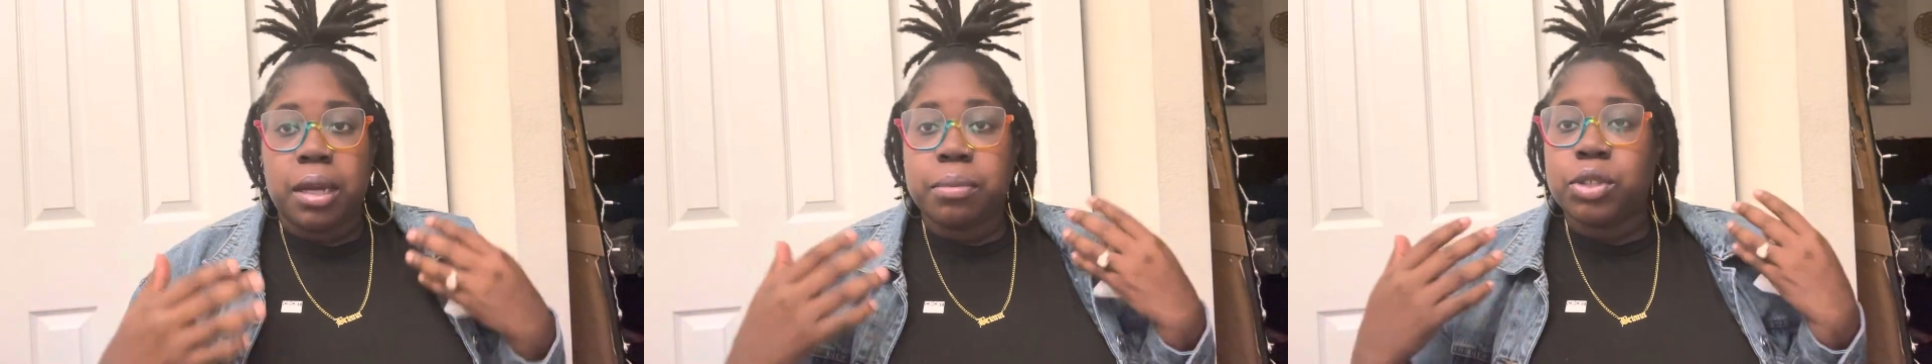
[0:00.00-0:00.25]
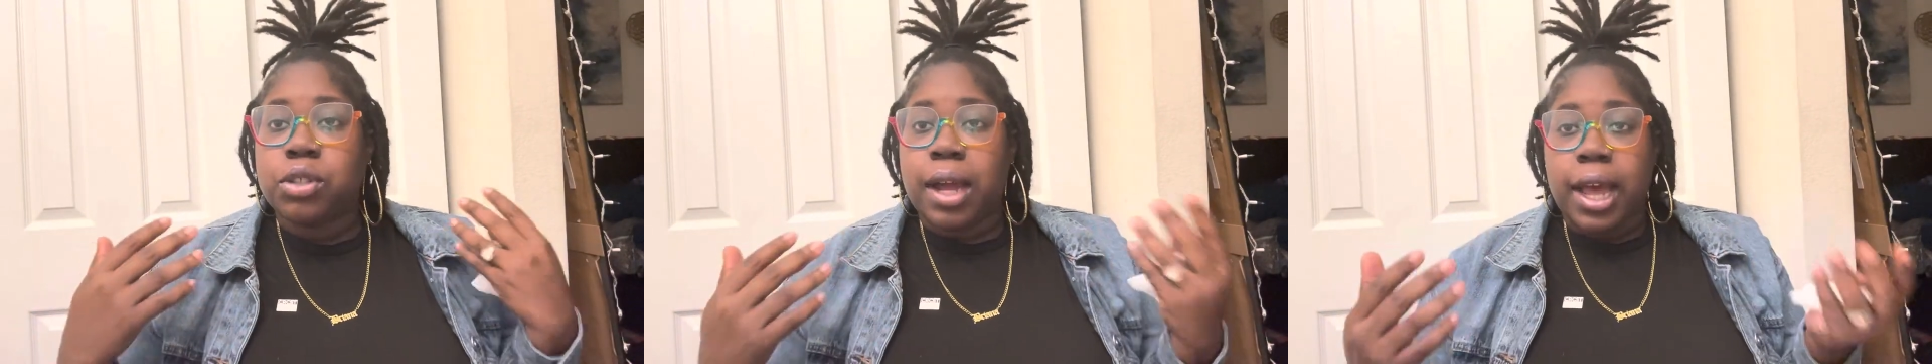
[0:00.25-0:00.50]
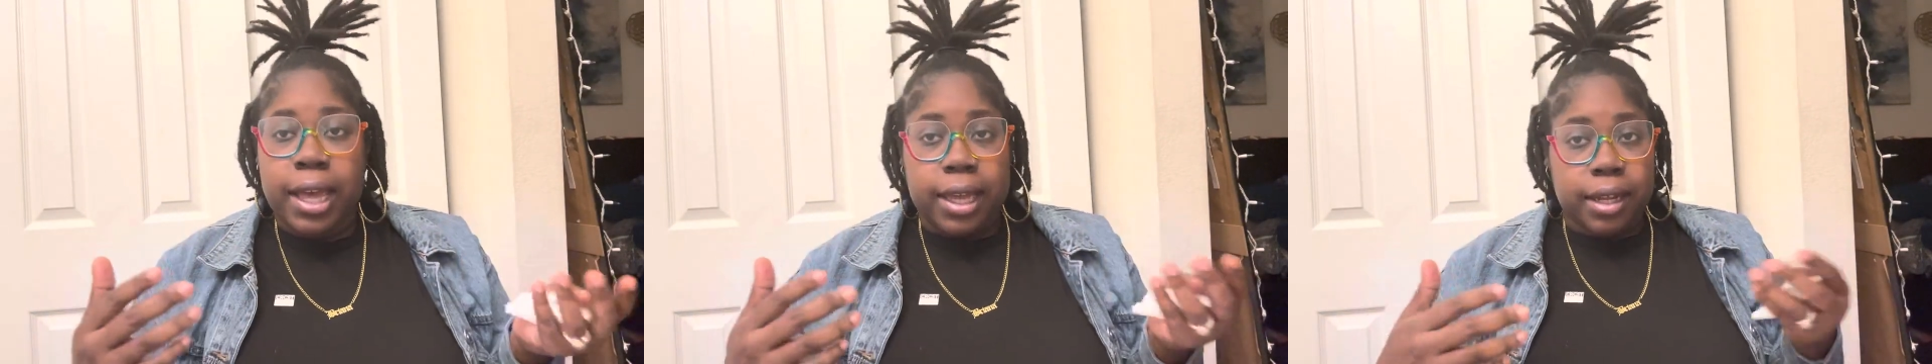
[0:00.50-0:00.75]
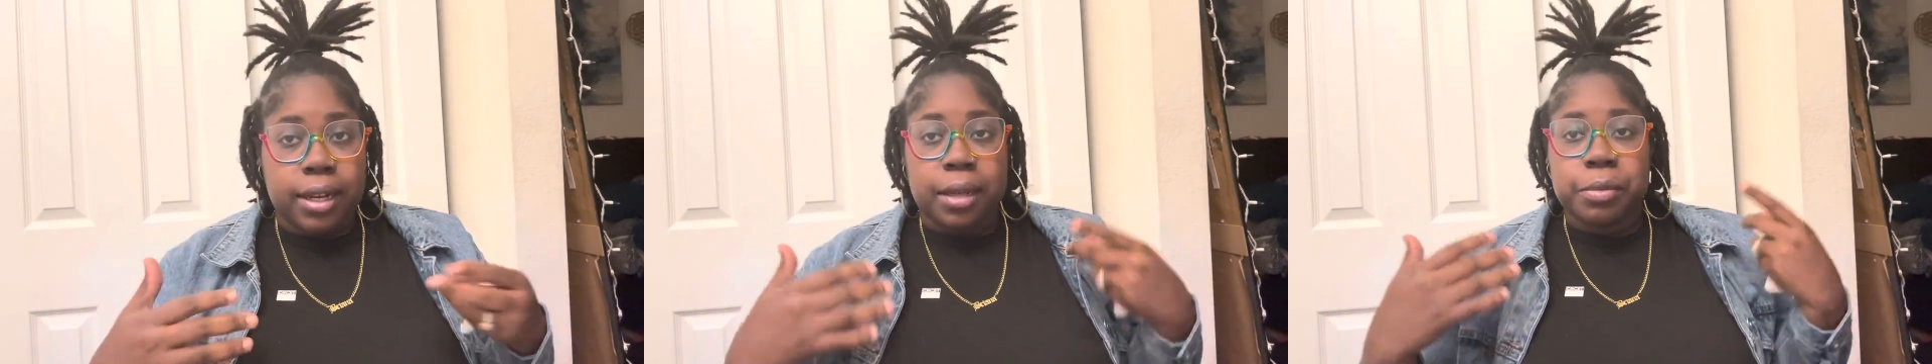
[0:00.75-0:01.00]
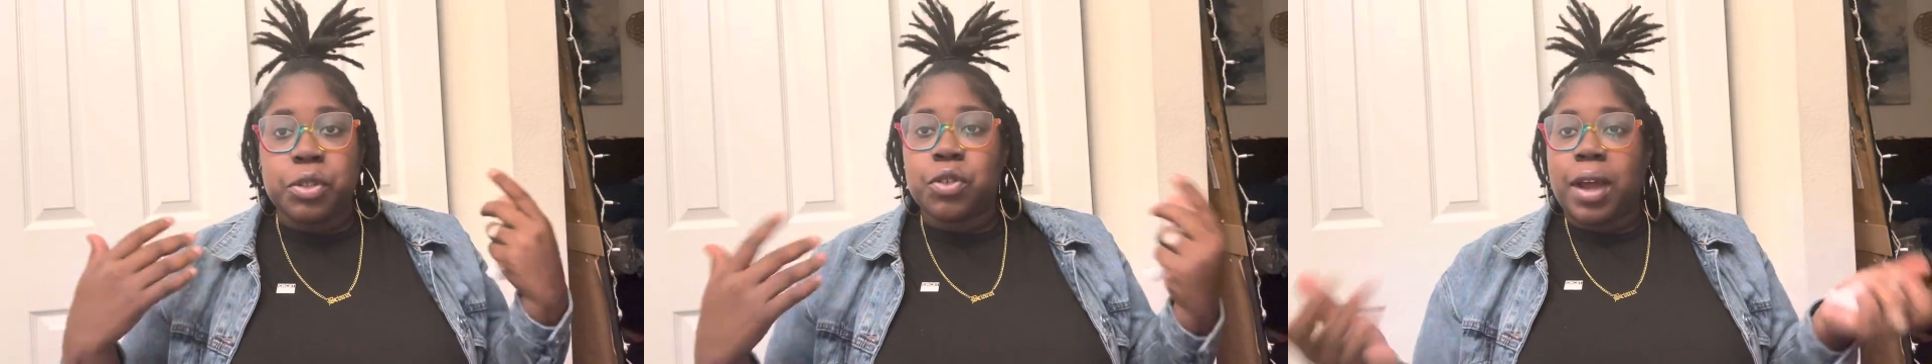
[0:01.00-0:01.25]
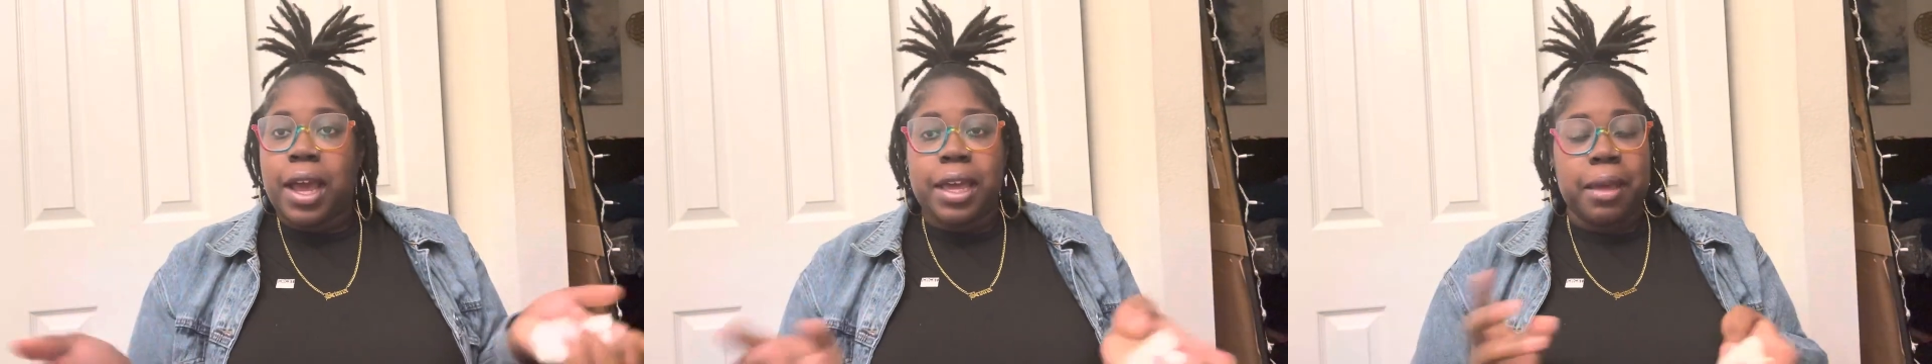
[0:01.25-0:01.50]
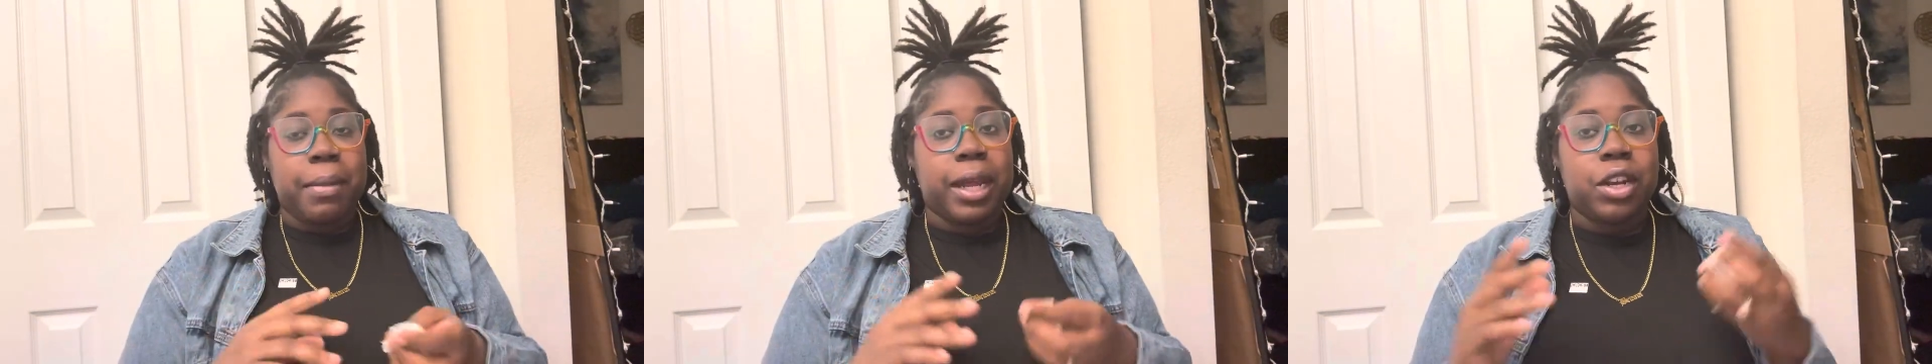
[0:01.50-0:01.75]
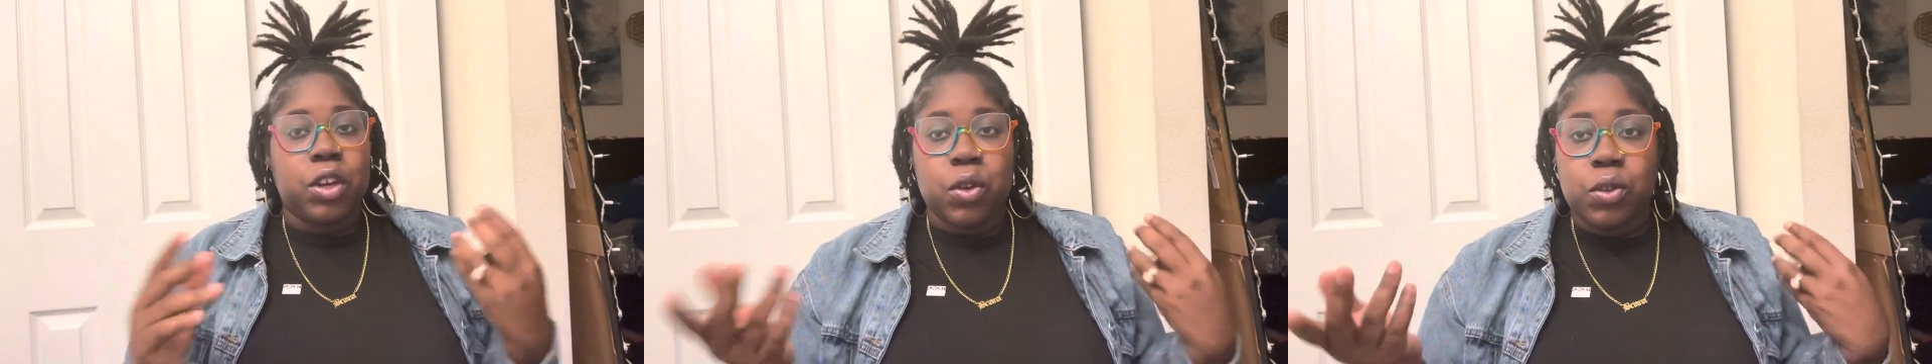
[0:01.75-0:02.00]
I'm trying. My
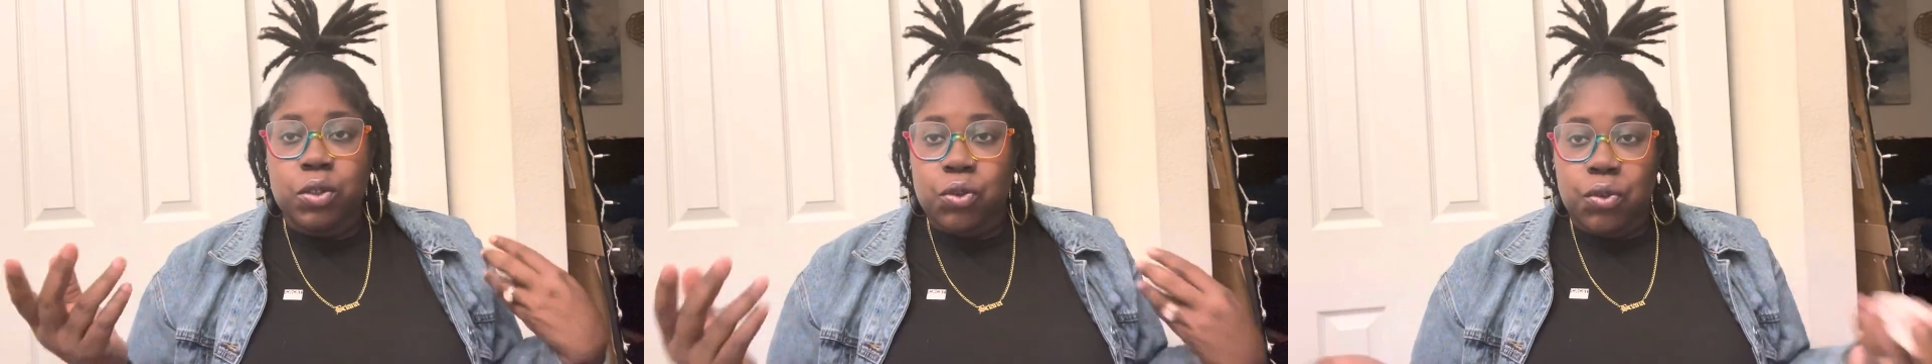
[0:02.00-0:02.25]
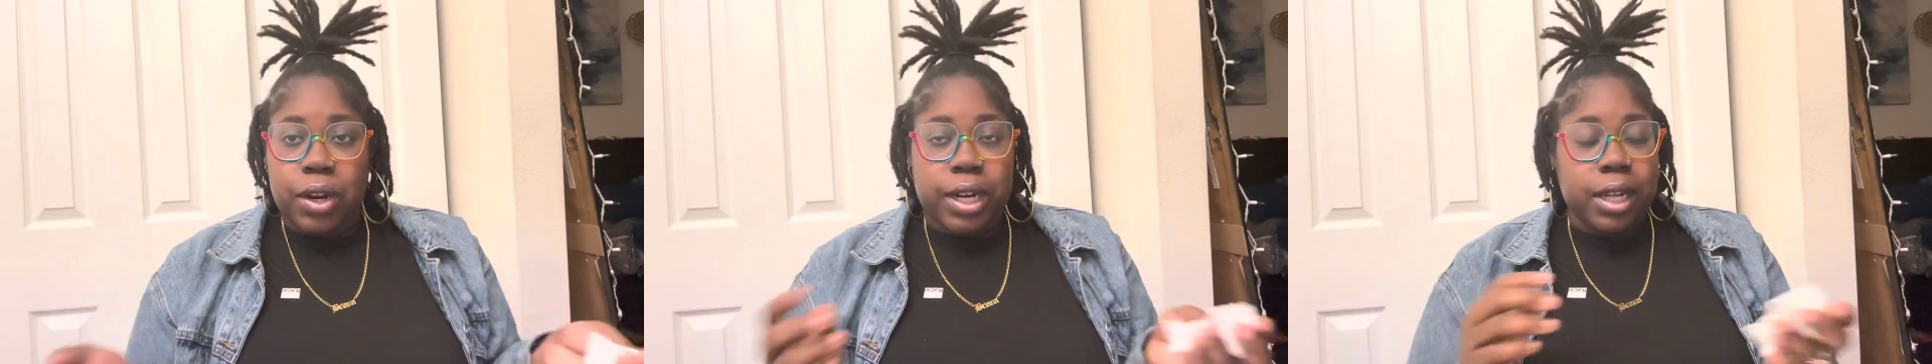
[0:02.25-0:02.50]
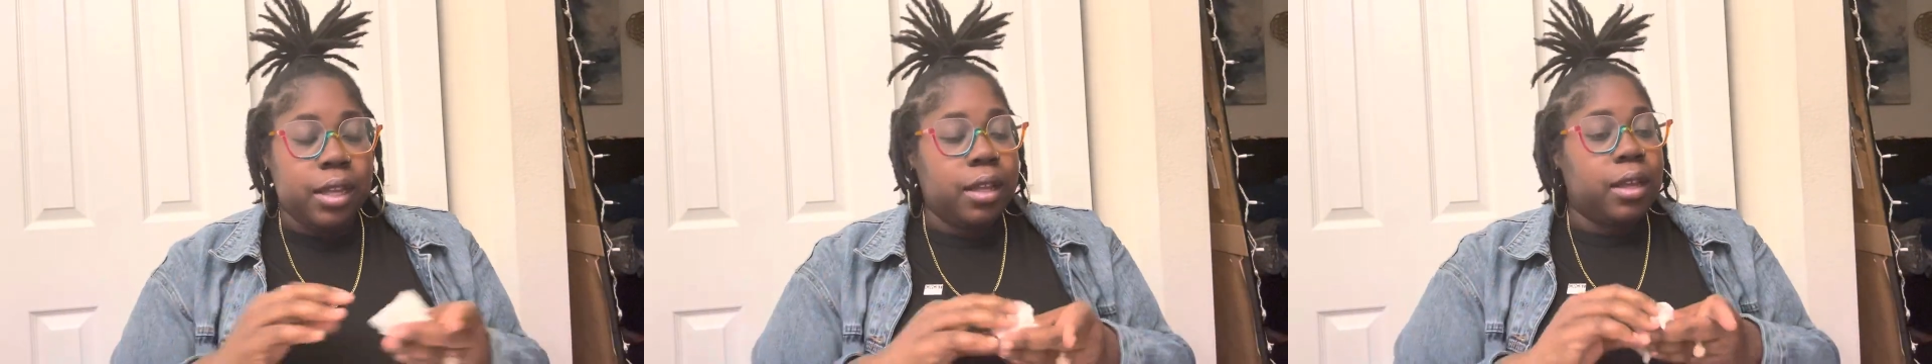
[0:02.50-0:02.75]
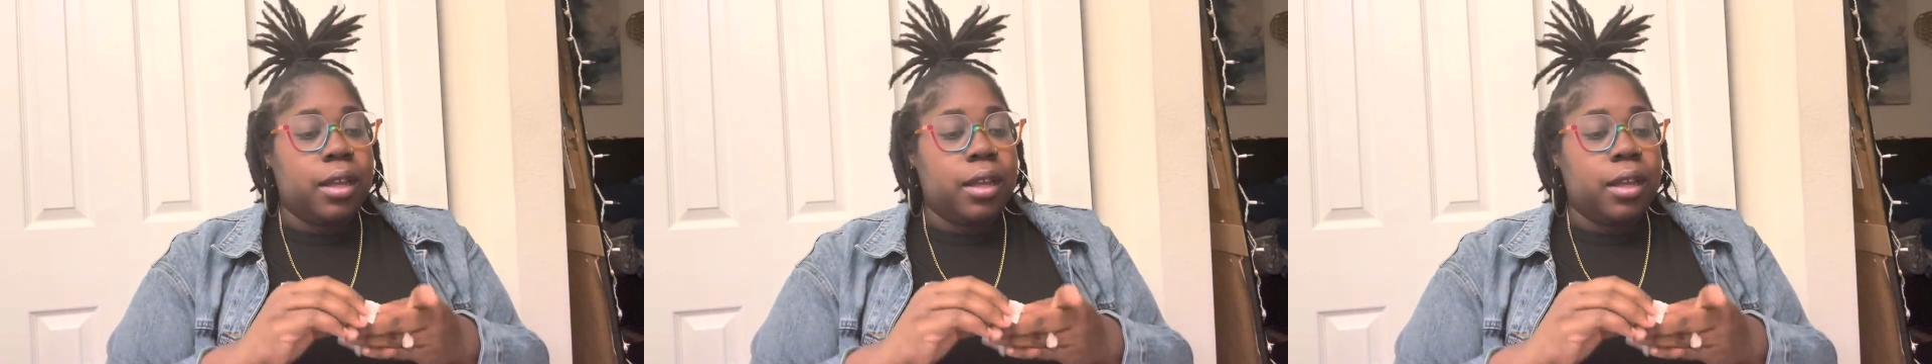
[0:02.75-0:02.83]
nose running.